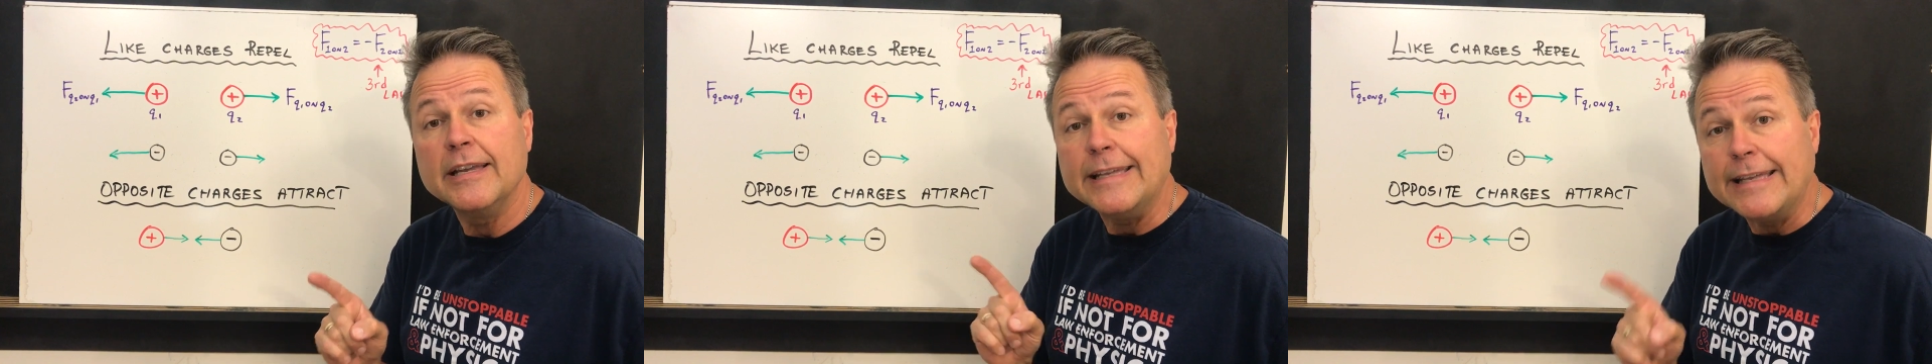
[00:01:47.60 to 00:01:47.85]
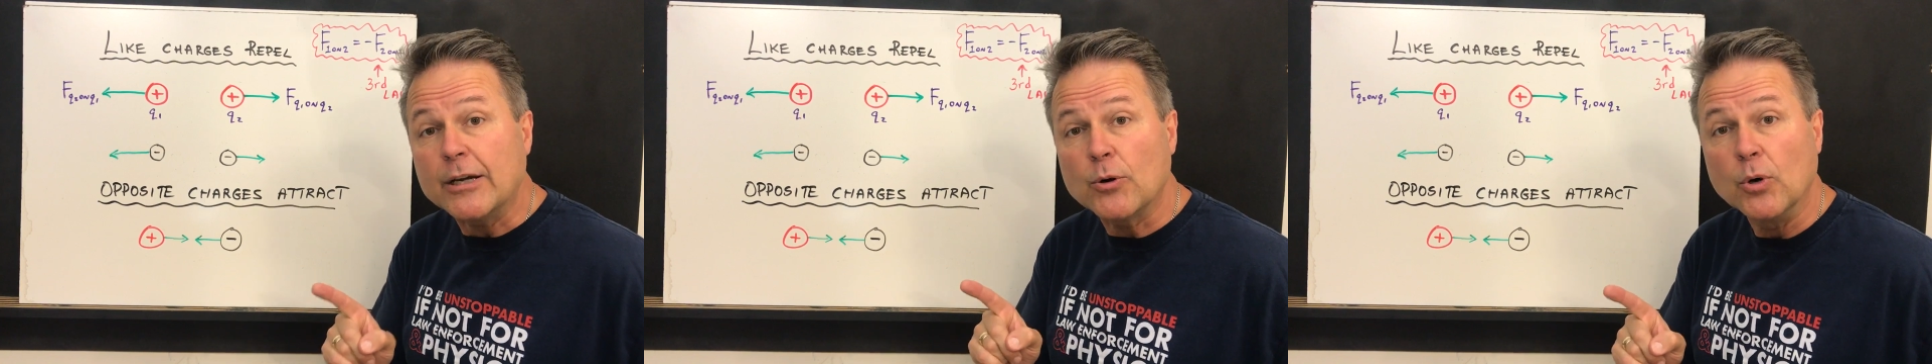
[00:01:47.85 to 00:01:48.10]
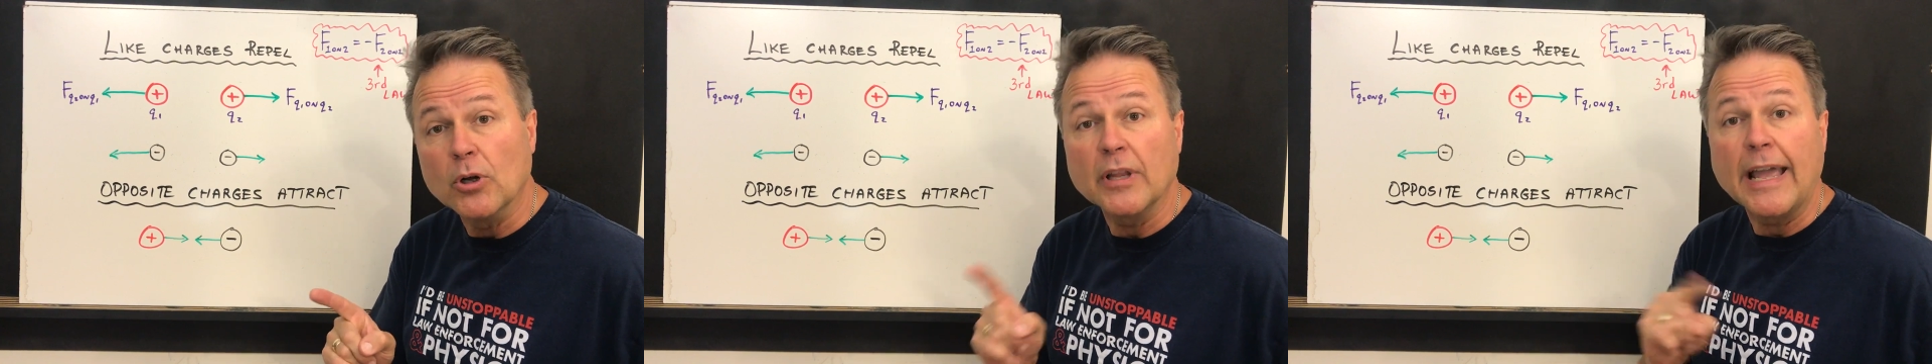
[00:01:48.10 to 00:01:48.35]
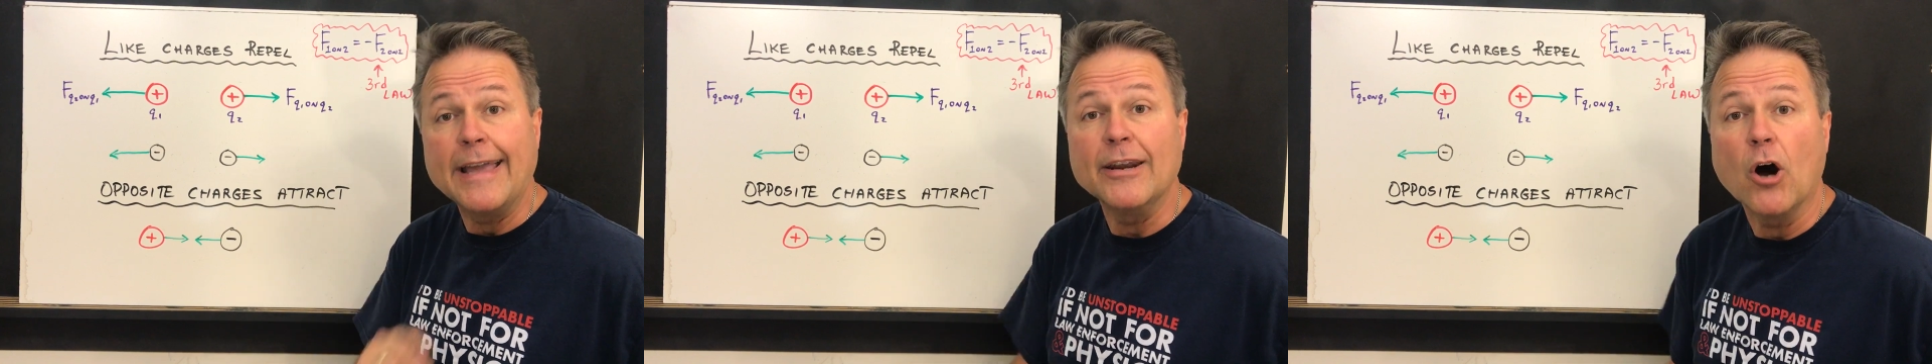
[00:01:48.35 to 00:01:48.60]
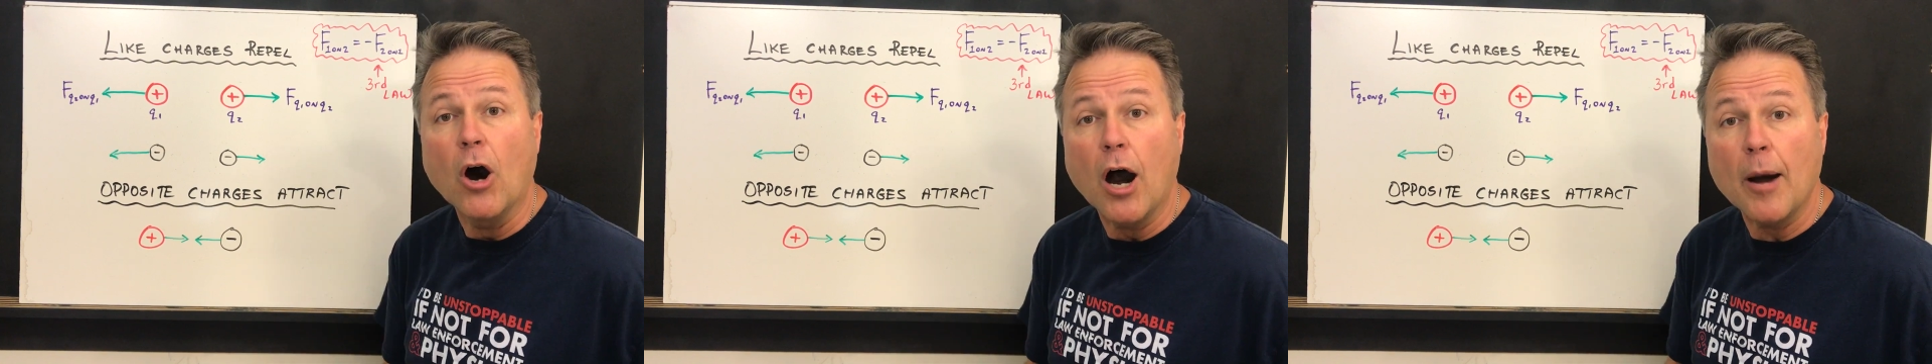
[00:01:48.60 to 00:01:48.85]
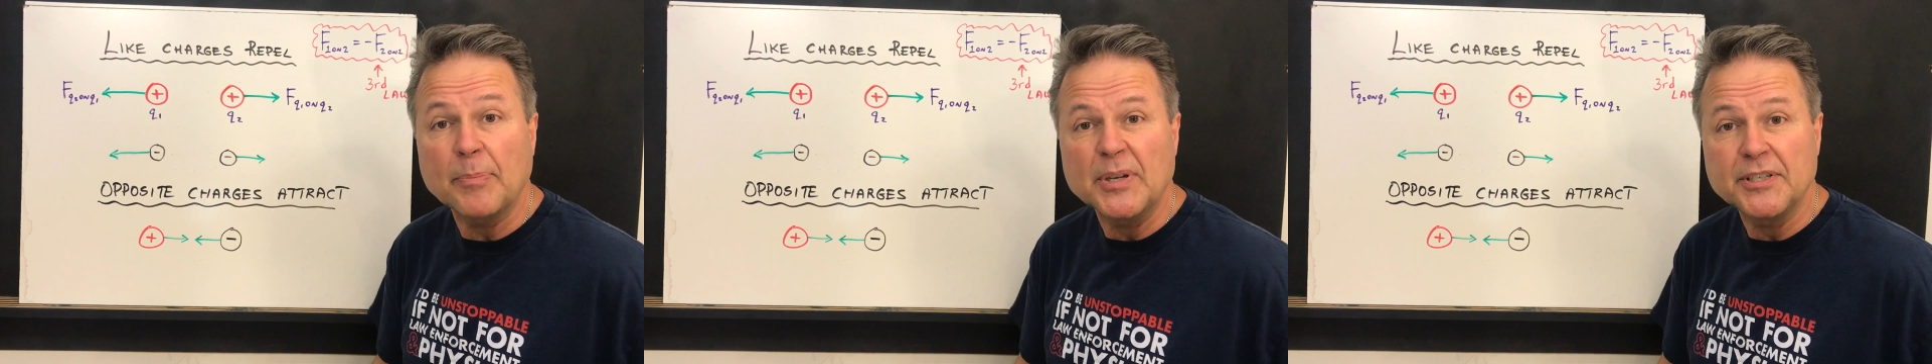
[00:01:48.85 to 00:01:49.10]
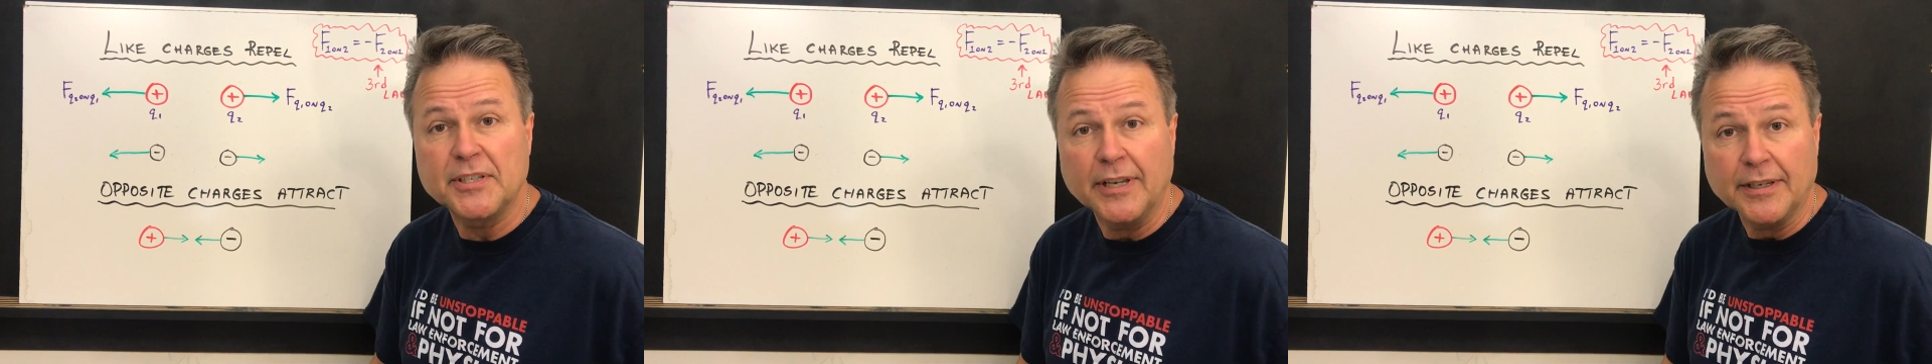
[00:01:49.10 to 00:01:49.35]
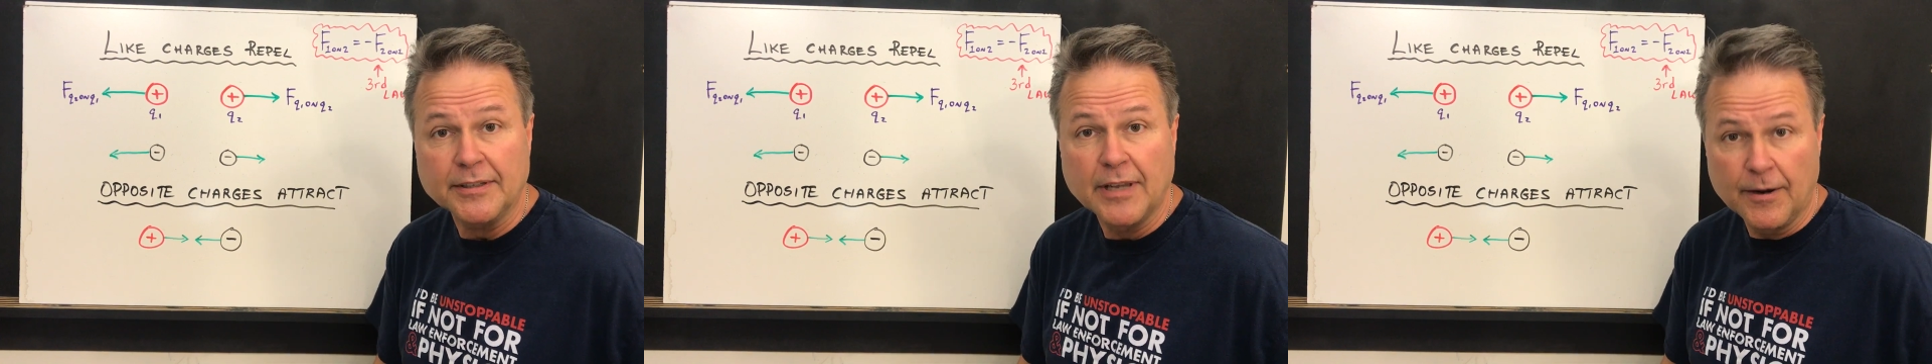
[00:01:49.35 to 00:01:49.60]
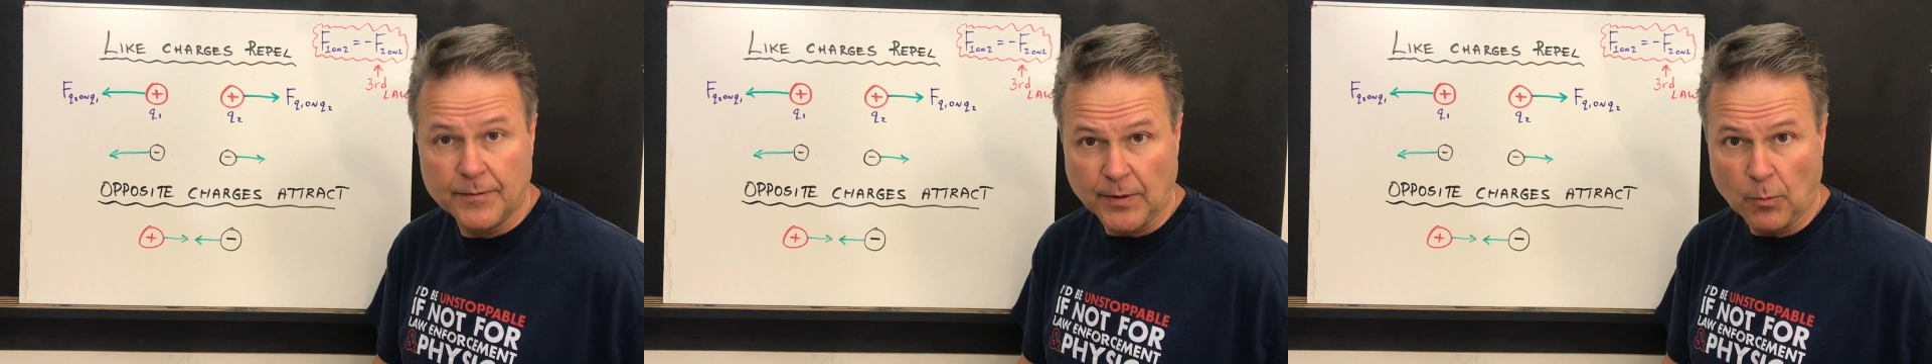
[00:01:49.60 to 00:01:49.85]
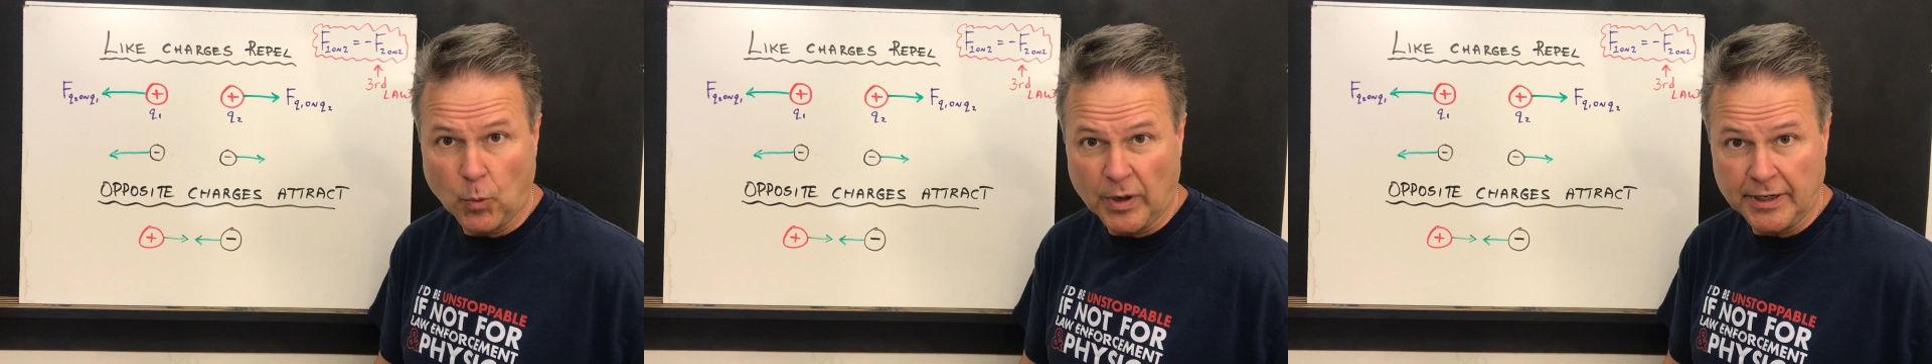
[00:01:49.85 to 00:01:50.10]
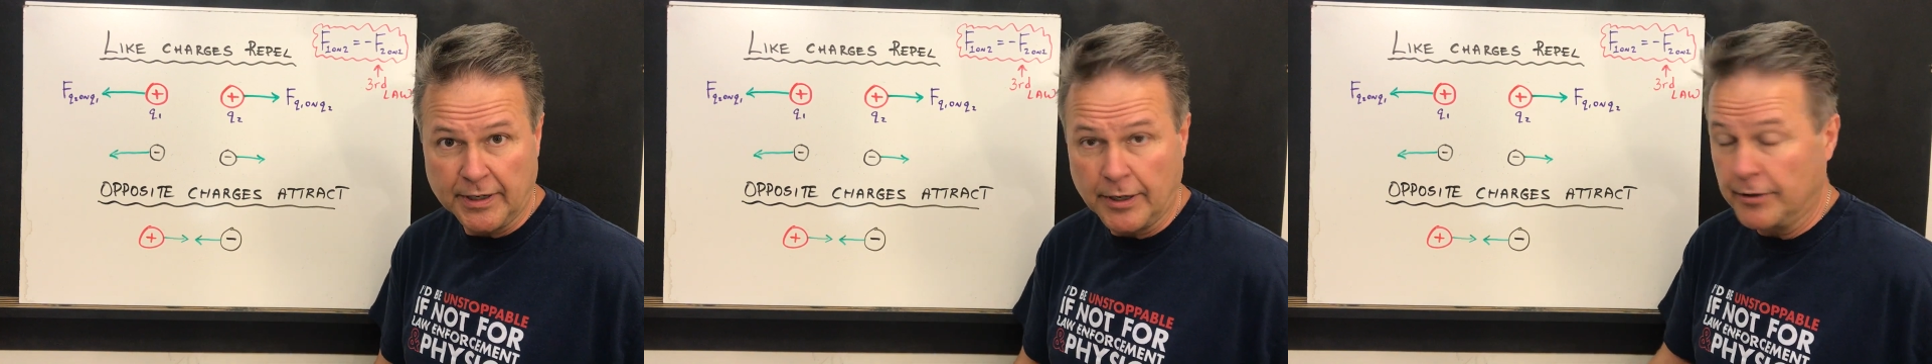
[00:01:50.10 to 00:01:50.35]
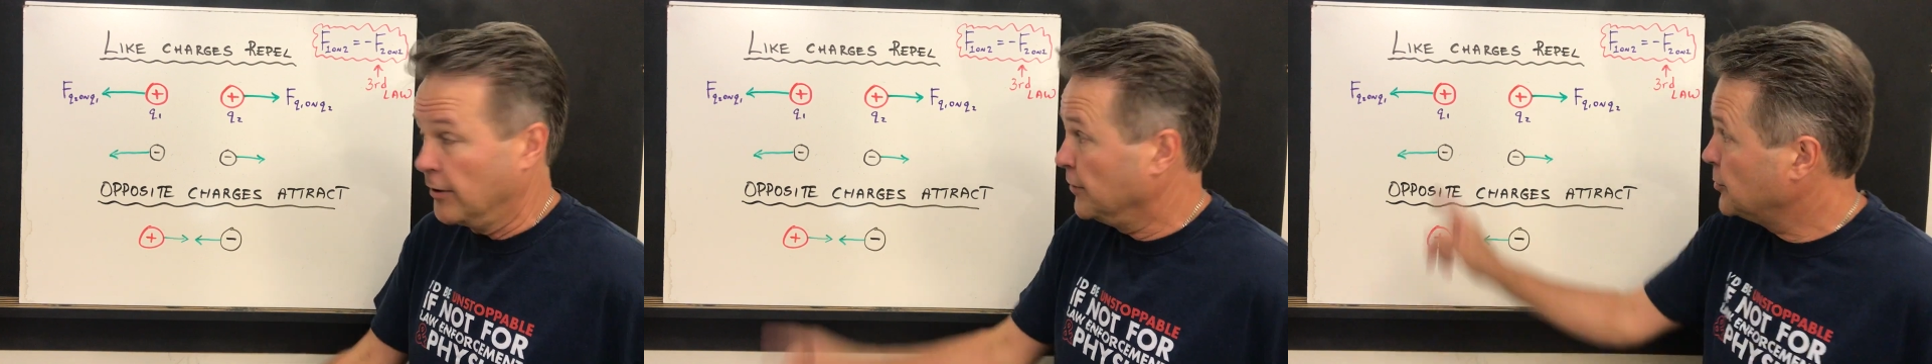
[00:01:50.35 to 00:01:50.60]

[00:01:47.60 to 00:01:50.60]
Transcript: equal and opposite from one another.